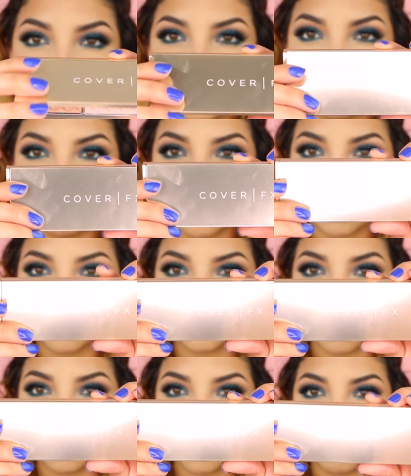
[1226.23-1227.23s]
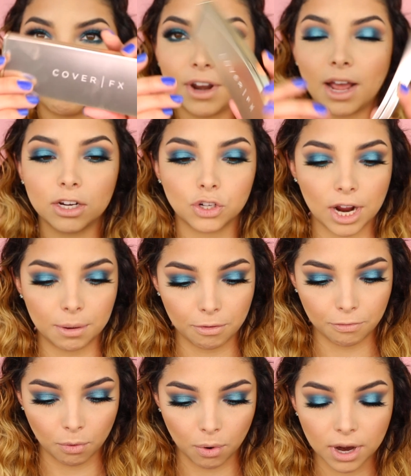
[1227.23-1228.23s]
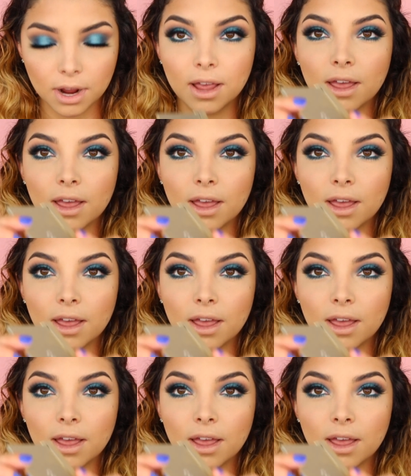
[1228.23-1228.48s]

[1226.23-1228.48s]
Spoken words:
This product I have not tried before.